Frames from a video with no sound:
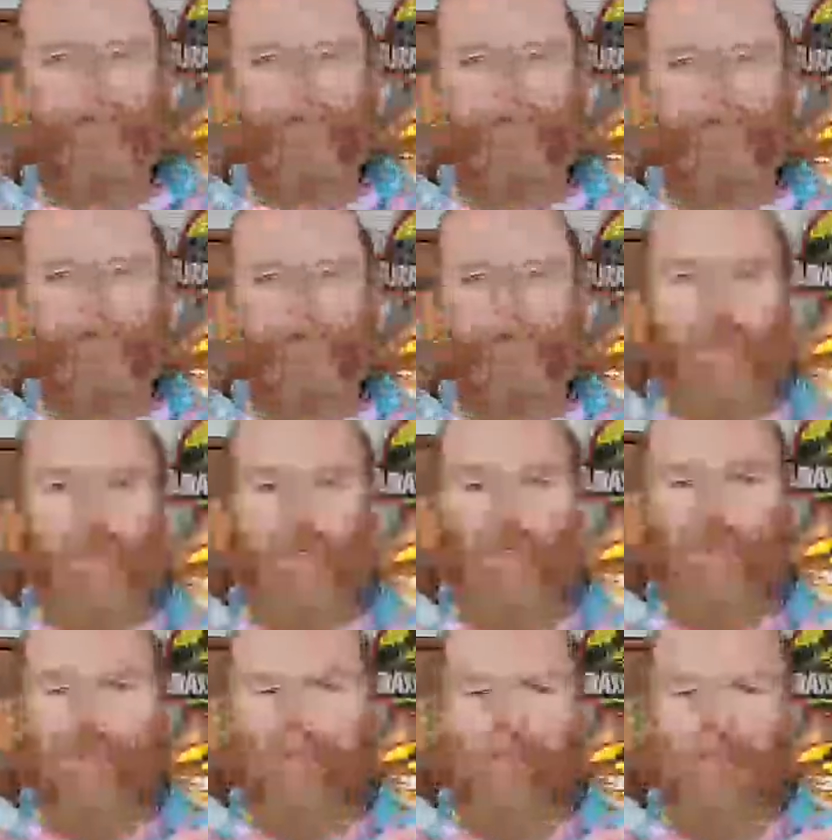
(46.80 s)
so it's all good.
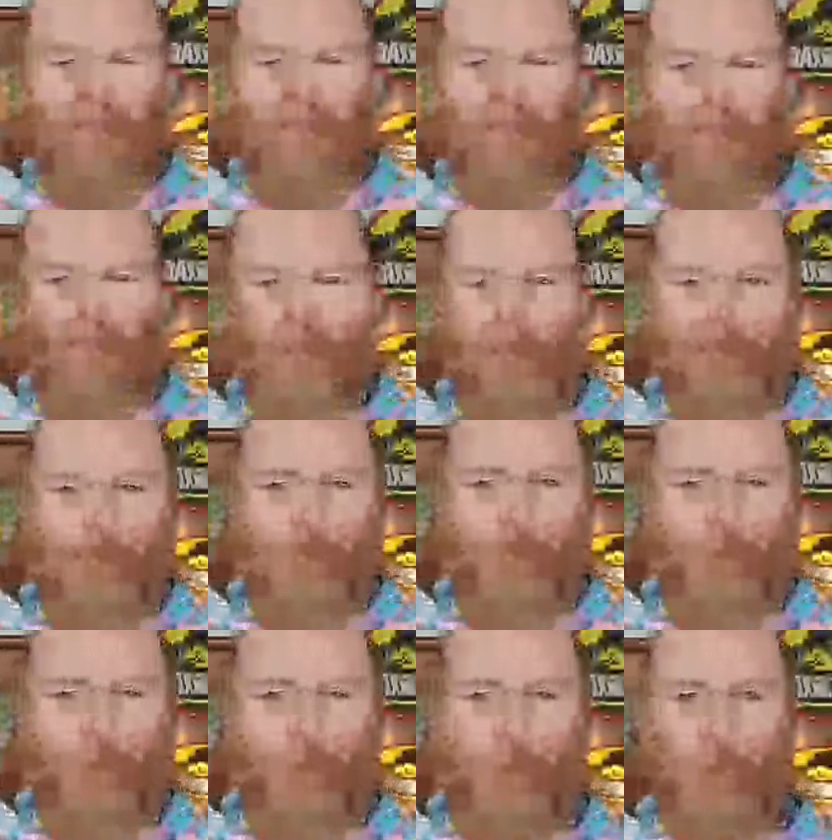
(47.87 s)

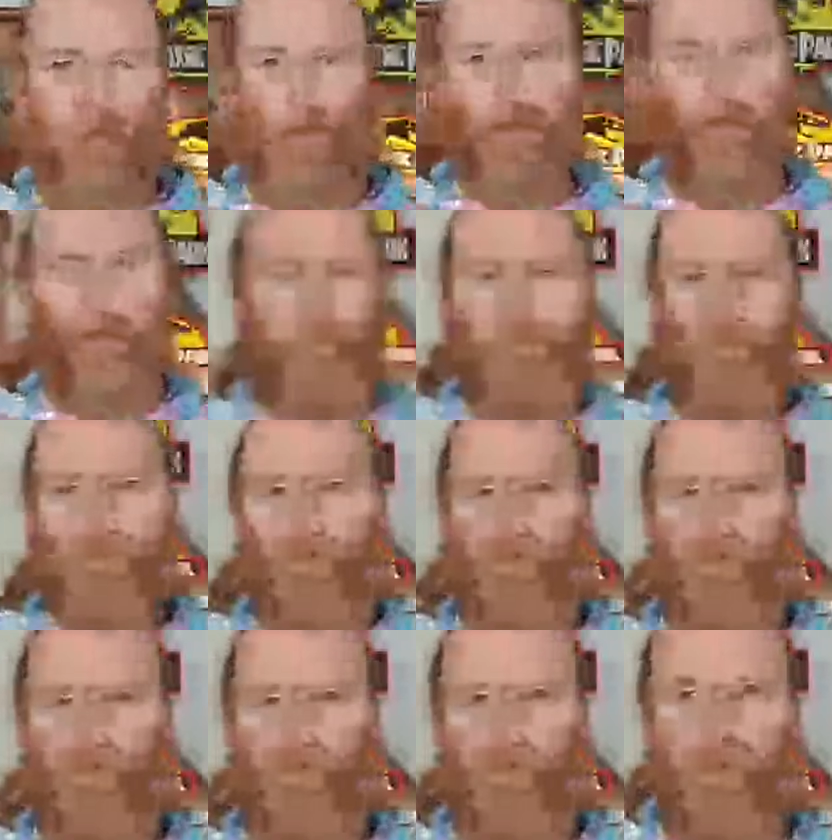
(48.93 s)
So let's
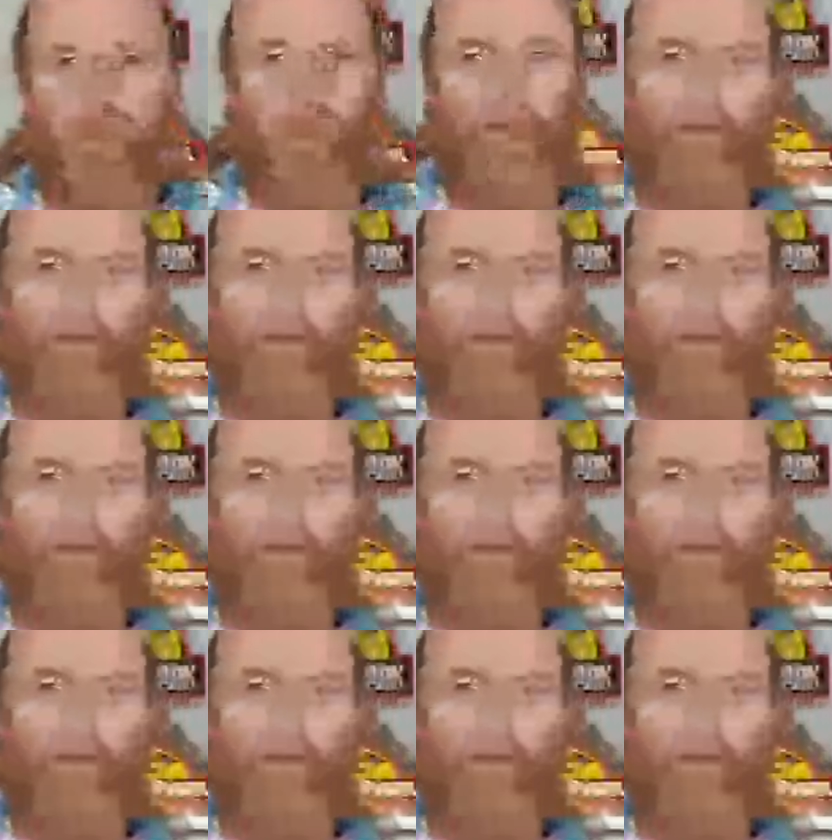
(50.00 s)
have a look. Is